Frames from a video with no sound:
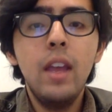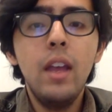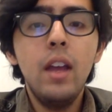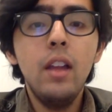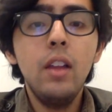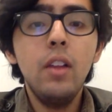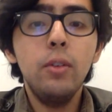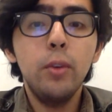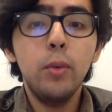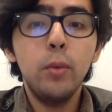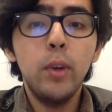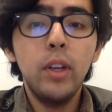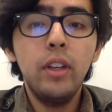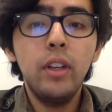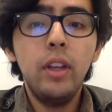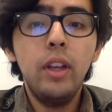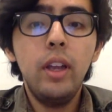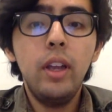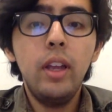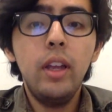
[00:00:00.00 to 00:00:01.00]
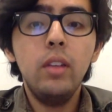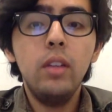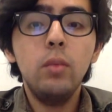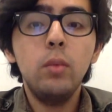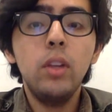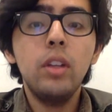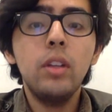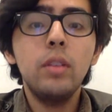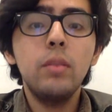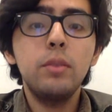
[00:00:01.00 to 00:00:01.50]
Hello, everyone, and
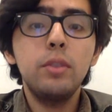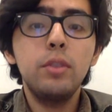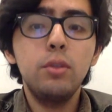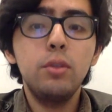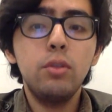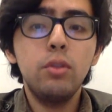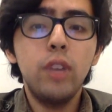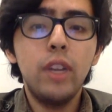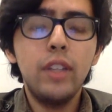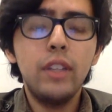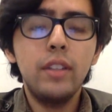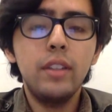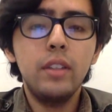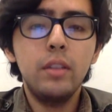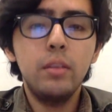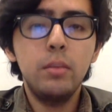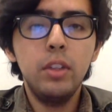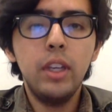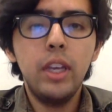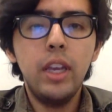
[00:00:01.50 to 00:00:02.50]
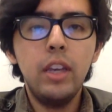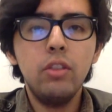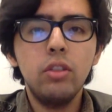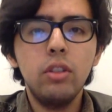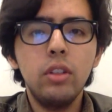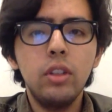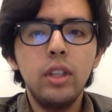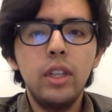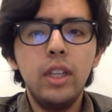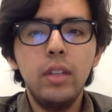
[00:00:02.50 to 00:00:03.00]
welcome to Crisis
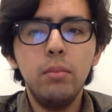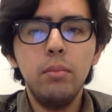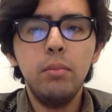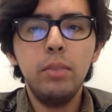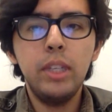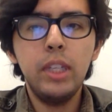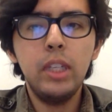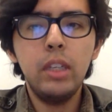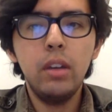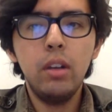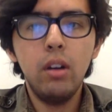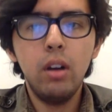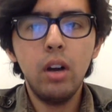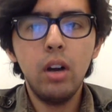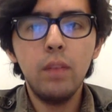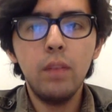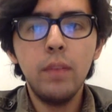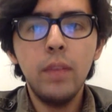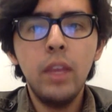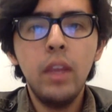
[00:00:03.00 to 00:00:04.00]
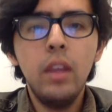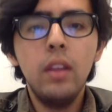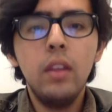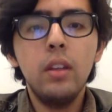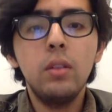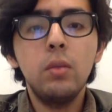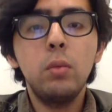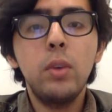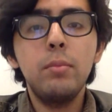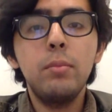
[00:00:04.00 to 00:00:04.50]
Communication in PR.
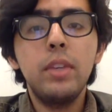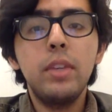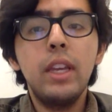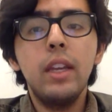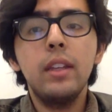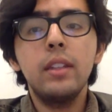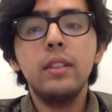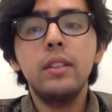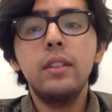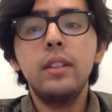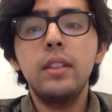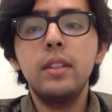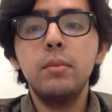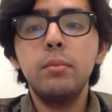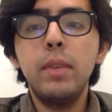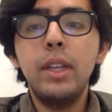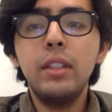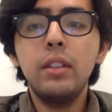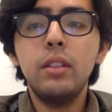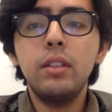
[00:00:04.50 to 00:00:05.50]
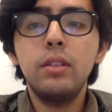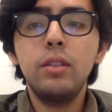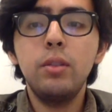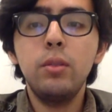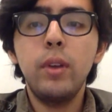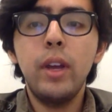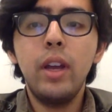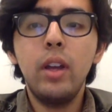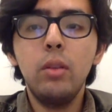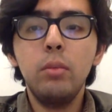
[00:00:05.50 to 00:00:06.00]
This webcast is meant to
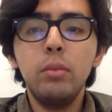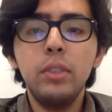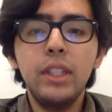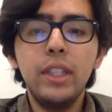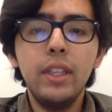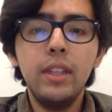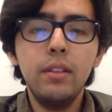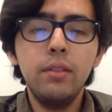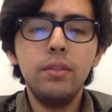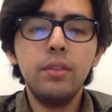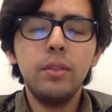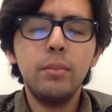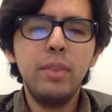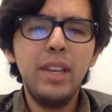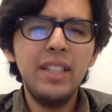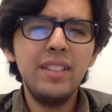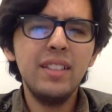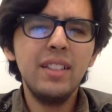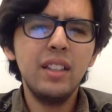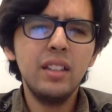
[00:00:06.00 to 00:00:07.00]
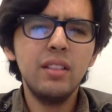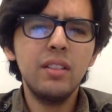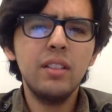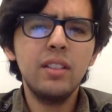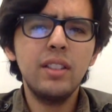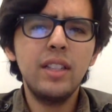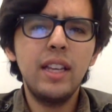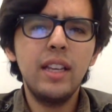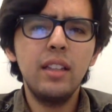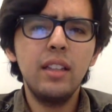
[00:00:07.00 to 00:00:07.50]
help give a basic
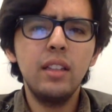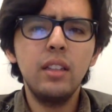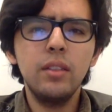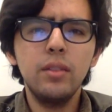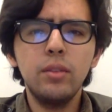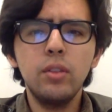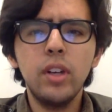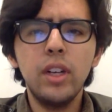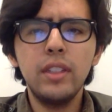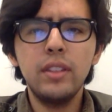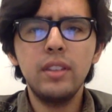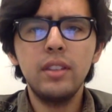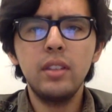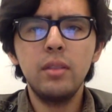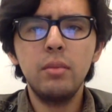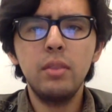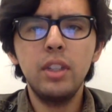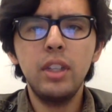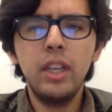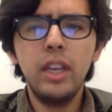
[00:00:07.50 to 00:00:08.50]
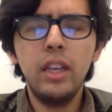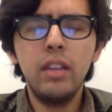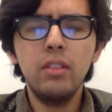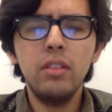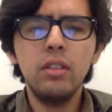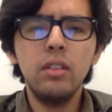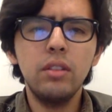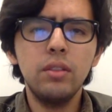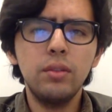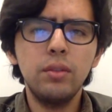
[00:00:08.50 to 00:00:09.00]
understanding of crisis
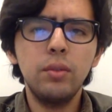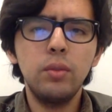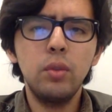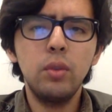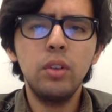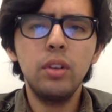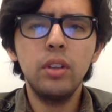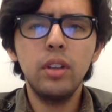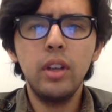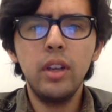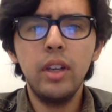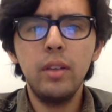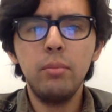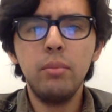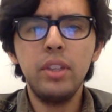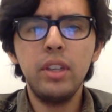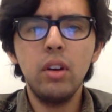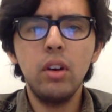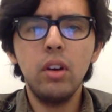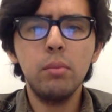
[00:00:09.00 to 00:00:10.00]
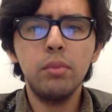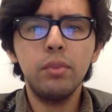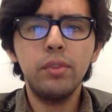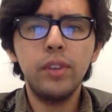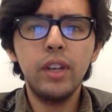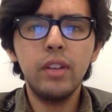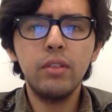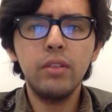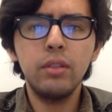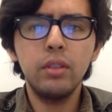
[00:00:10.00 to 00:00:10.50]
communications for a PR
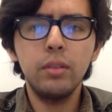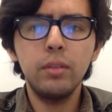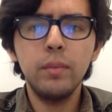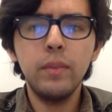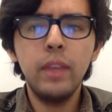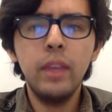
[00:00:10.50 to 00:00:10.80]
professional.